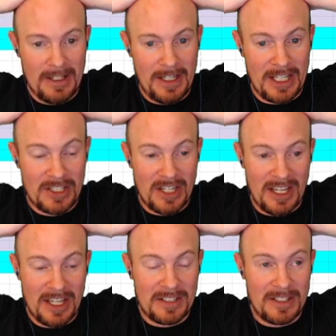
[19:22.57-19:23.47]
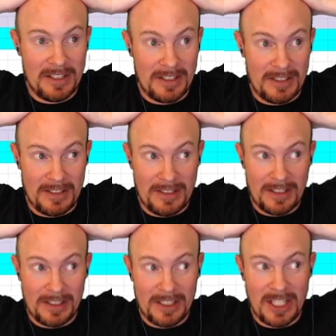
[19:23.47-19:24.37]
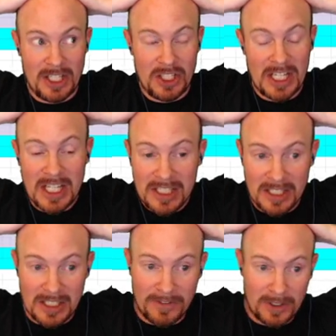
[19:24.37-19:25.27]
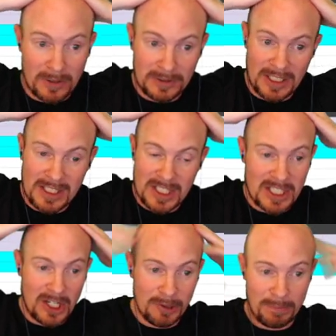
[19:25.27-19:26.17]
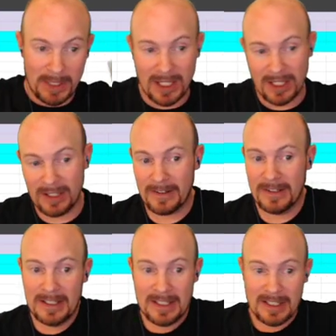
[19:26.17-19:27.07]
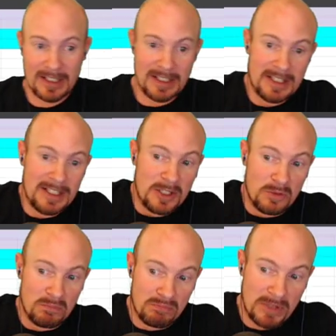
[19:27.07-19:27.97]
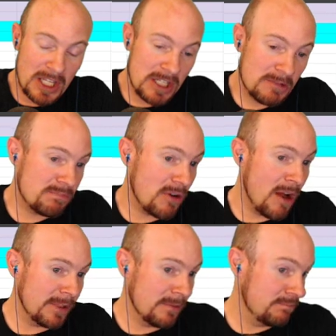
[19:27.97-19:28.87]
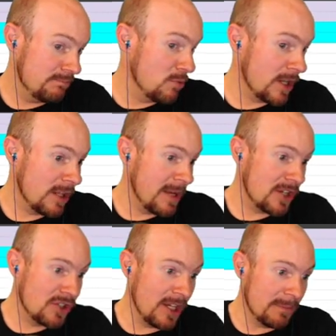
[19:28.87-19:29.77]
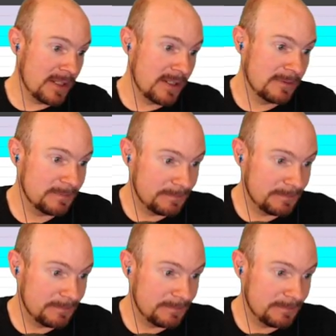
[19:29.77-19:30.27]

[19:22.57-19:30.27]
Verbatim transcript: In in in easy difficulty, Stealth B is probably one of the best ships.